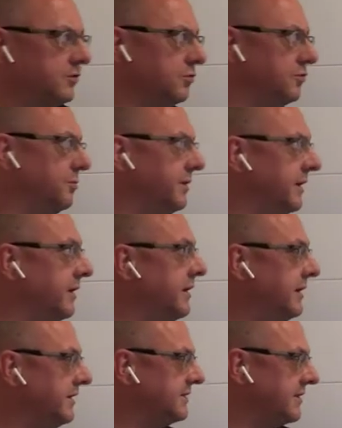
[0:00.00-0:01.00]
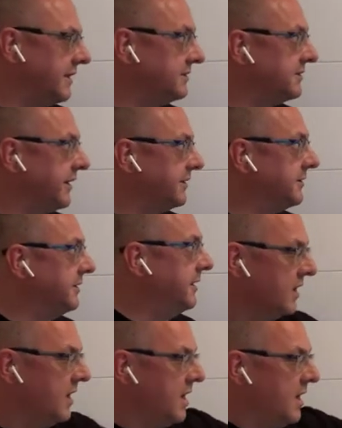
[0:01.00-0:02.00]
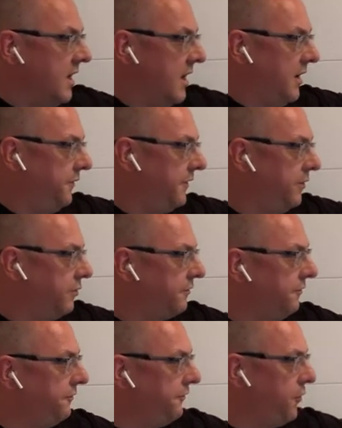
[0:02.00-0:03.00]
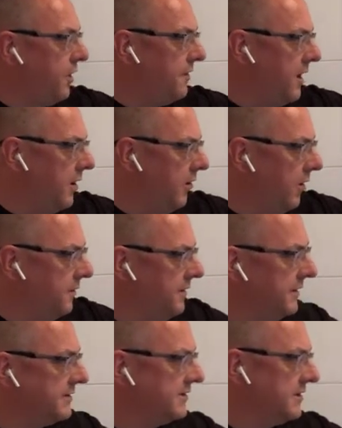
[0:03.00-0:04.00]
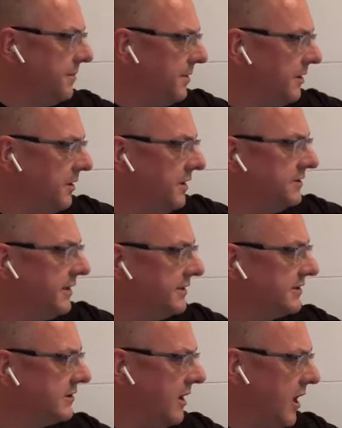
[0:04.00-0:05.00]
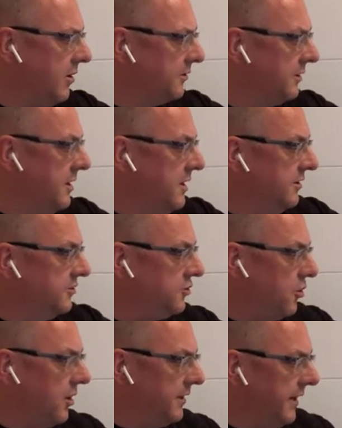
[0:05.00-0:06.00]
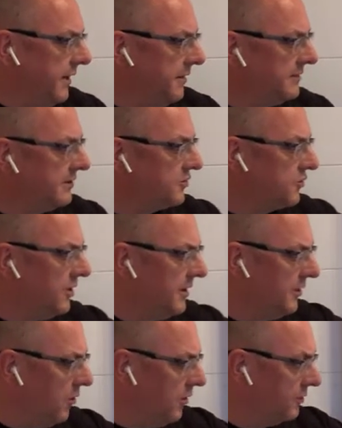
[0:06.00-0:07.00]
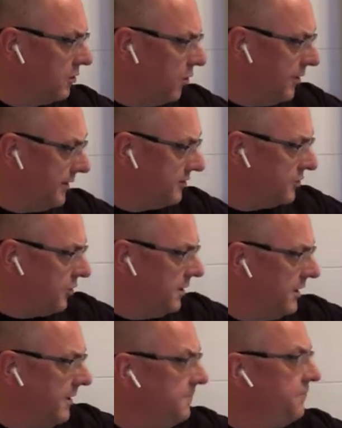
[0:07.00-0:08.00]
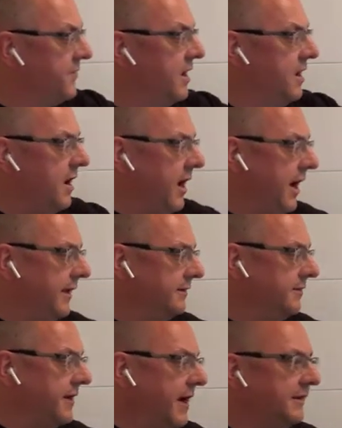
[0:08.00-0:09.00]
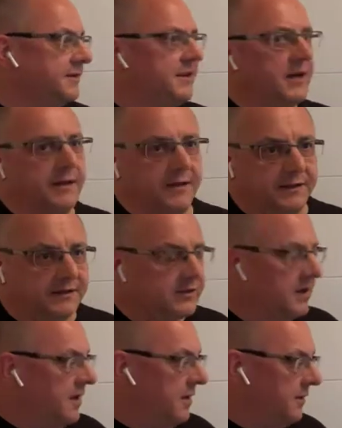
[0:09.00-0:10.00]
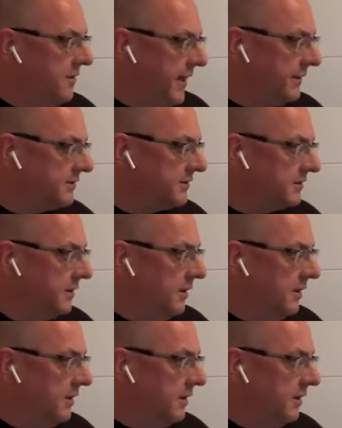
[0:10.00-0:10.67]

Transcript: soon to be sunset. If you look further on this SAP Analytics Cloud journey, this is really an ongoing journey. And the idea is that